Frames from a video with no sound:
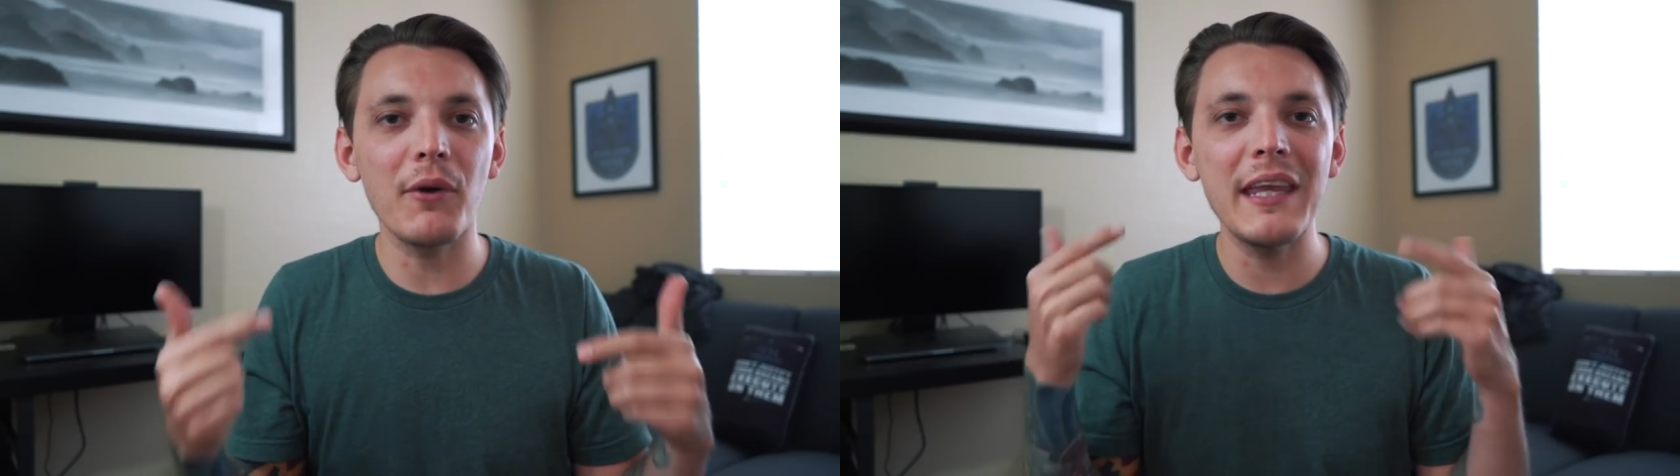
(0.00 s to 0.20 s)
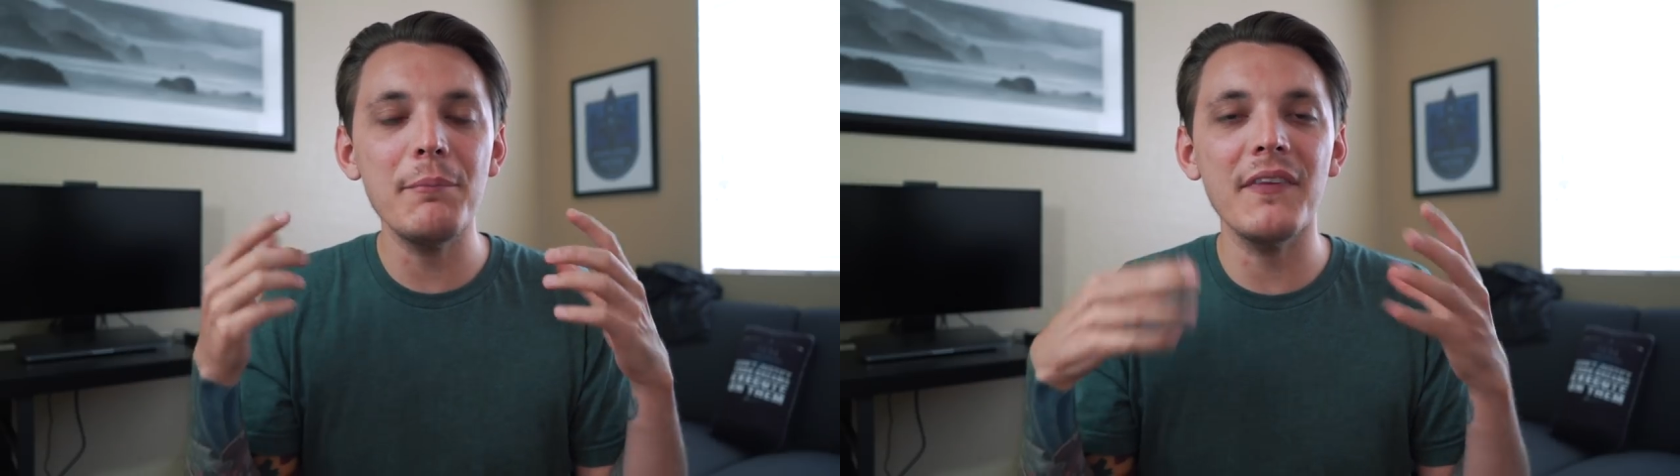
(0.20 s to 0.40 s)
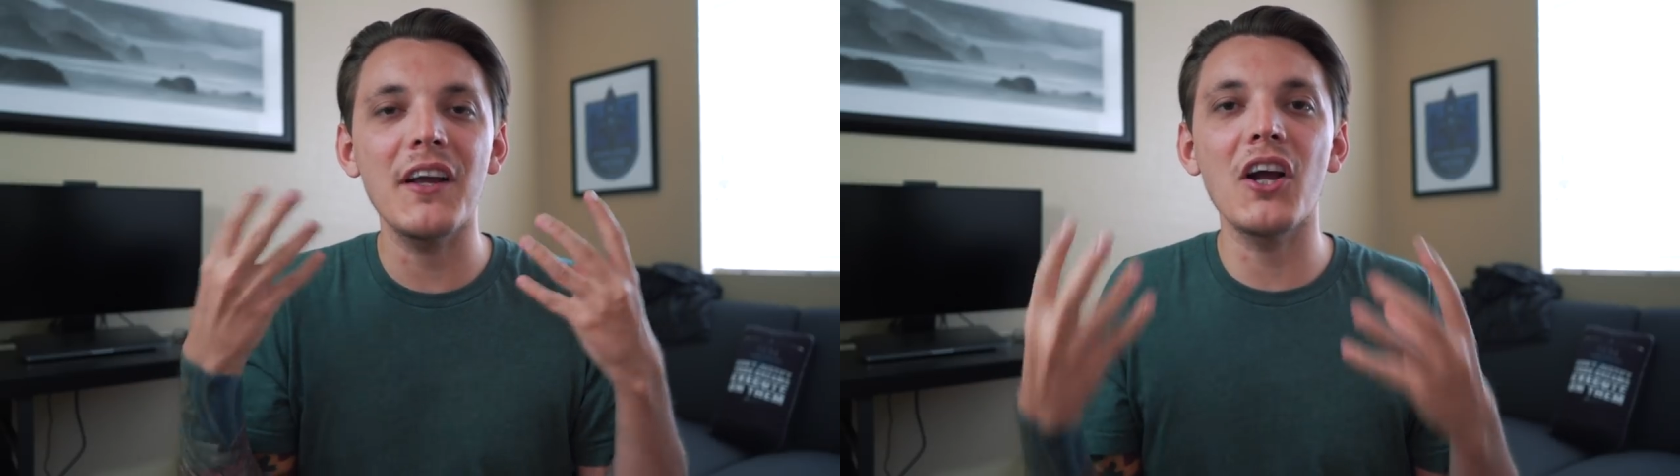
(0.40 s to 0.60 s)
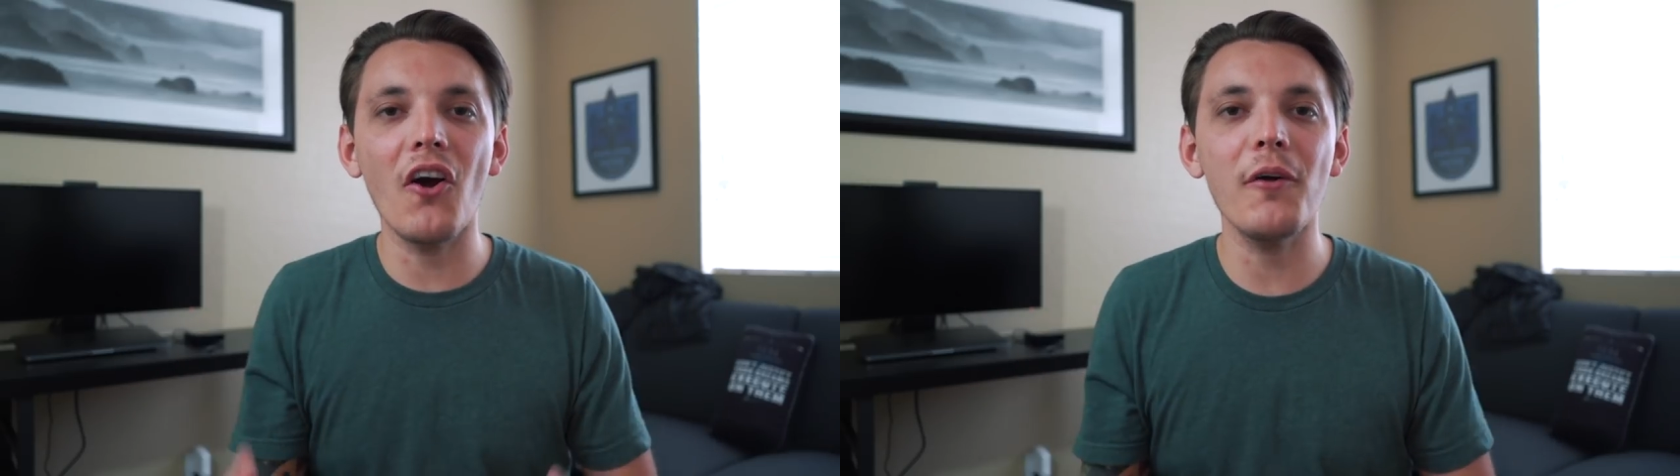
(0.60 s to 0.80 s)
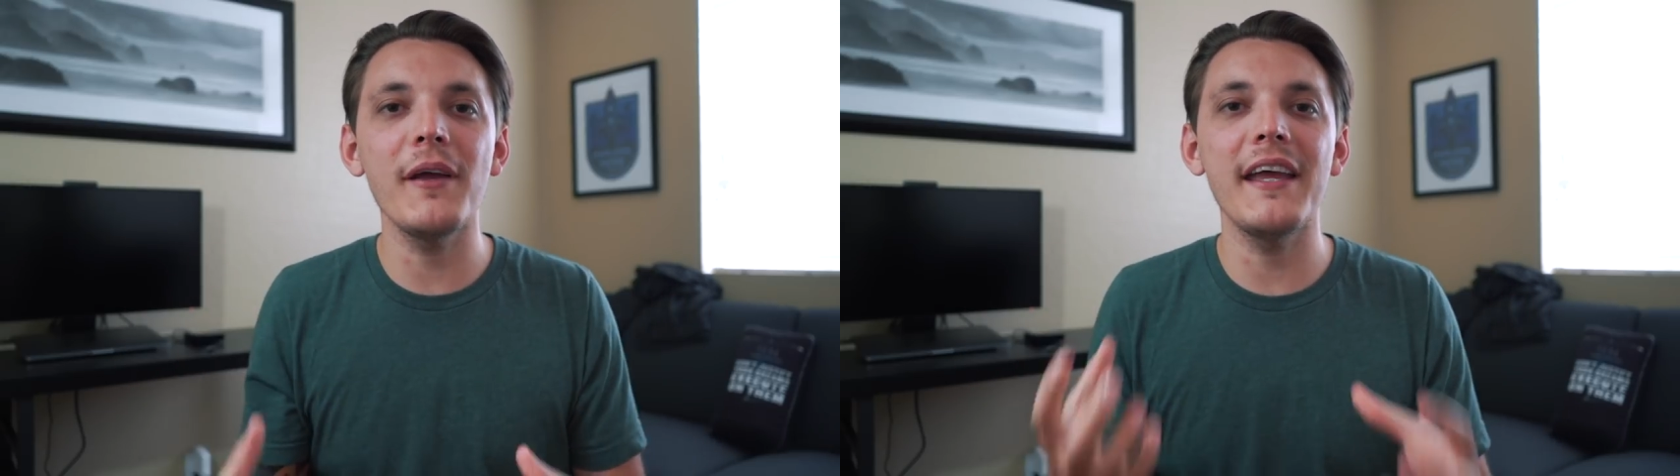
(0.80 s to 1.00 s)
We're keeping the
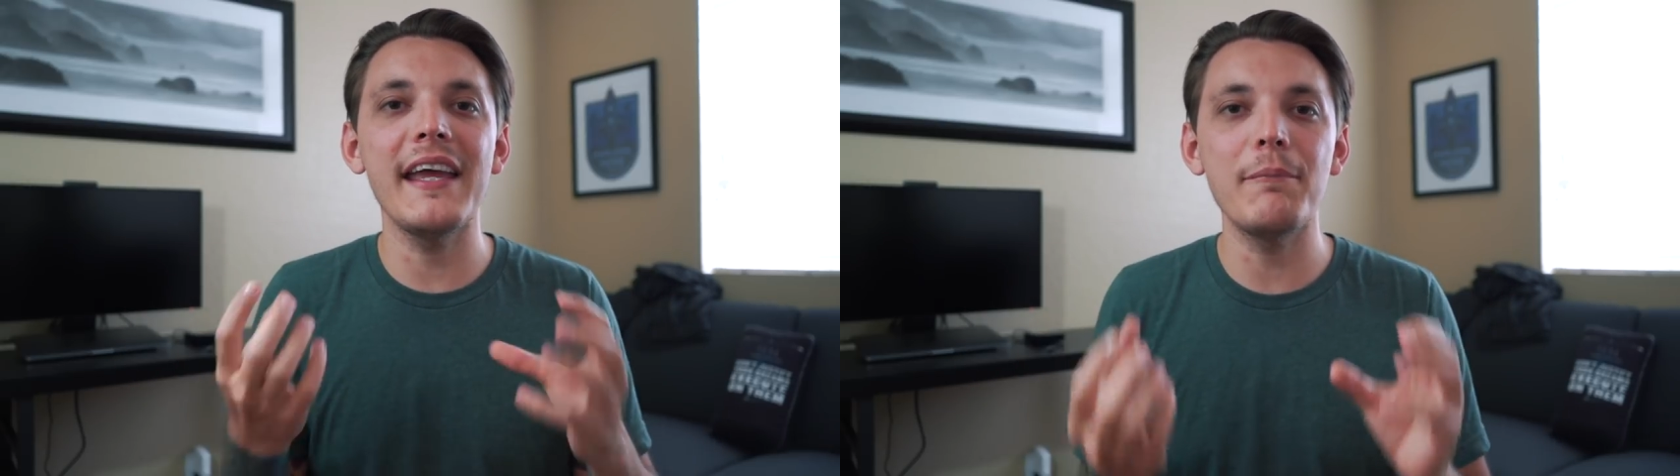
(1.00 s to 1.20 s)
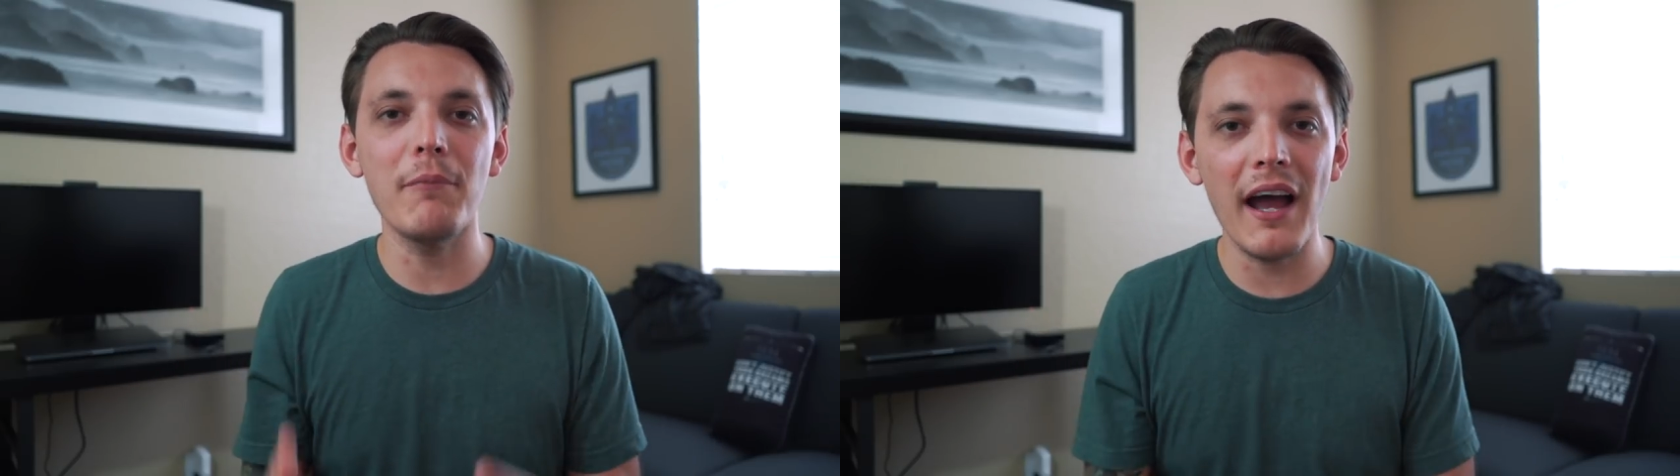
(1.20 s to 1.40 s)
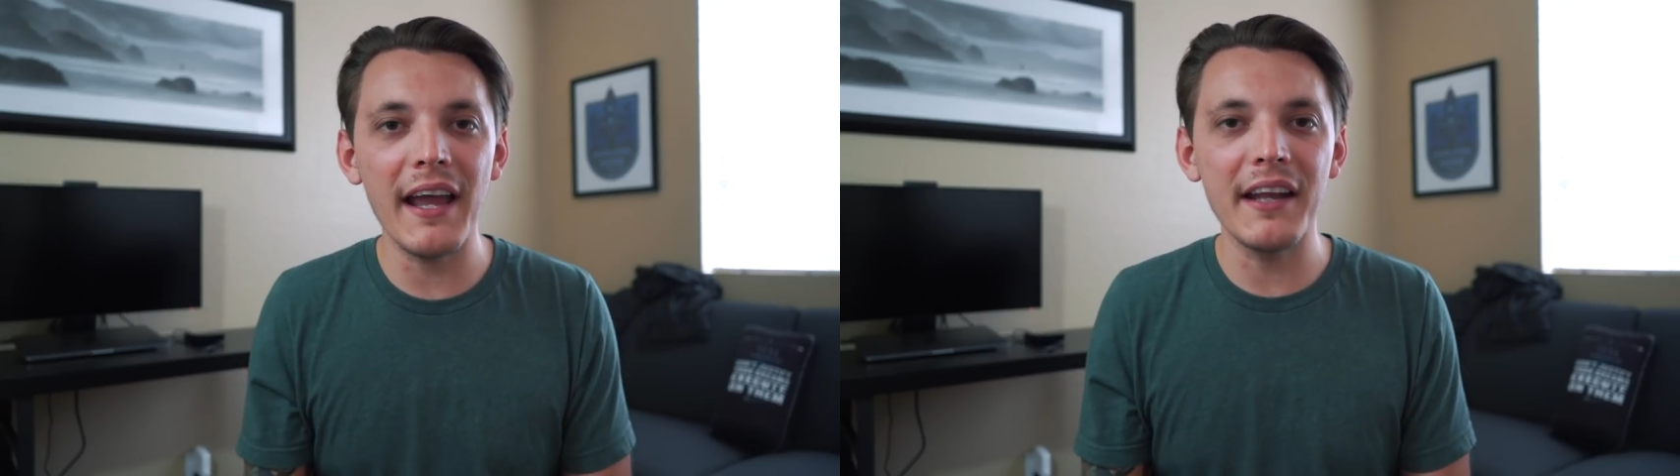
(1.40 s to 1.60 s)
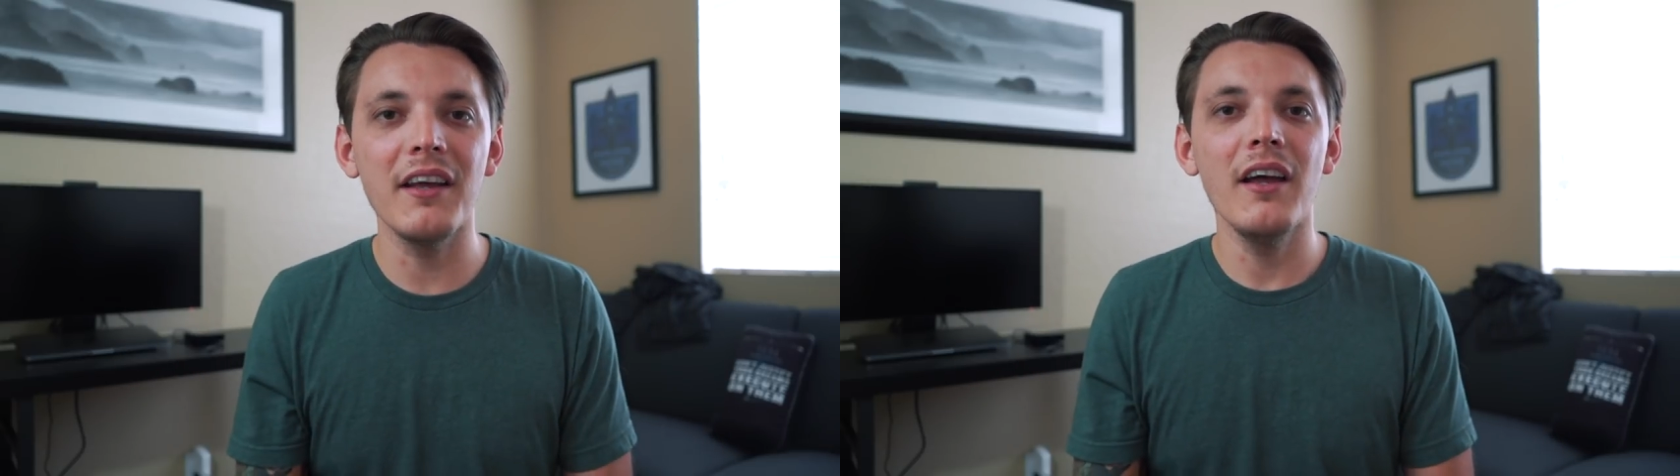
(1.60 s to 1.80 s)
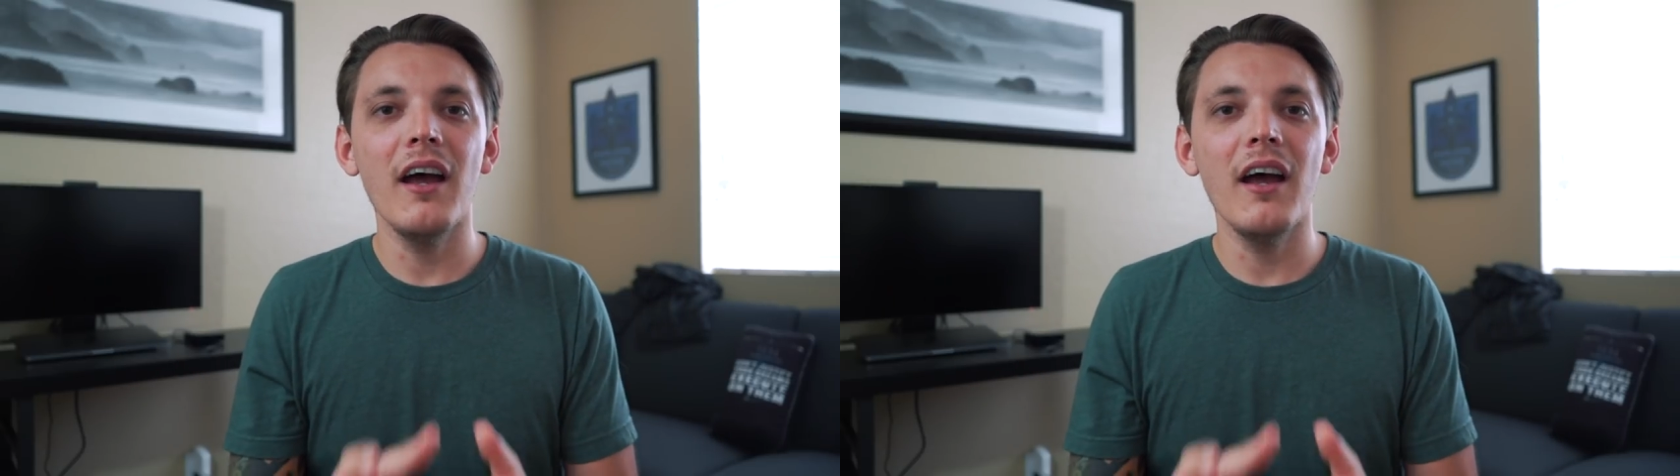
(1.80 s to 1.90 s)
garment in mind.